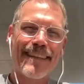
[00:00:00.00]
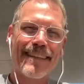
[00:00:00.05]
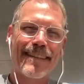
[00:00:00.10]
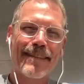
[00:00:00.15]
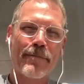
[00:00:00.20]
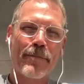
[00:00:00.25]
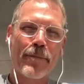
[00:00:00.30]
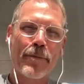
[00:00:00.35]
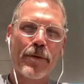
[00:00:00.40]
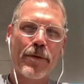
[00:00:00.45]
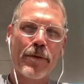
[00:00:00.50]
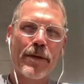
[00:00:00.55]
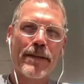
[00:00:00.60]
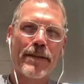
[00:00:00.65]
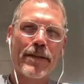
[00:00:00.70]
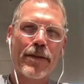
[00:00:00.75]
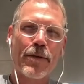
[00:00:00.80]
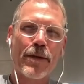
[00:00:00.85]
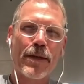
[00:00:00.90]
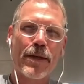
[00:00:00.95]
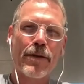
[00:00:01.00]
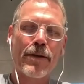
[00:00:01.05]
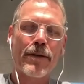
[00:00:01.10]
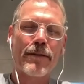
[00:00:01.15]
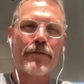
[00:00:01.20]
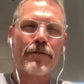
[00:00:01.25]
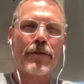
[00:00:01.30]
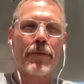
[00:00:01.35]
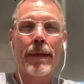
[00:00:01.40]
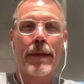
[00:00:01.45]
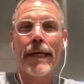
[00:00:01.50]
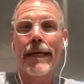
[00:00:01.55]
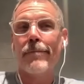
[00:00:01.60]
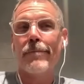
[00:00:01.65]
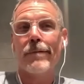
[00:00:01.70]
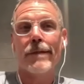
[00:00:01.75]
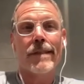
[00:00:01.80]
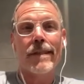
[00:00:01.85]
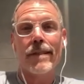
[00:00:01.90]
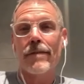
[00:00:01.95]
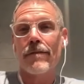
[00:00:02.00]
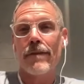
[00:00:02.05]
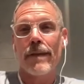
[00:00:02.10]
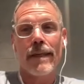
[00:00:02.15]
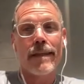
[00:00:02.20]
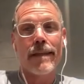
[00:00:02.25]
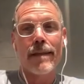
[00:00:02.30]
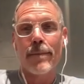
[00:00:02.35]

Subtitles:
important, is critical. And for me, it was just feeding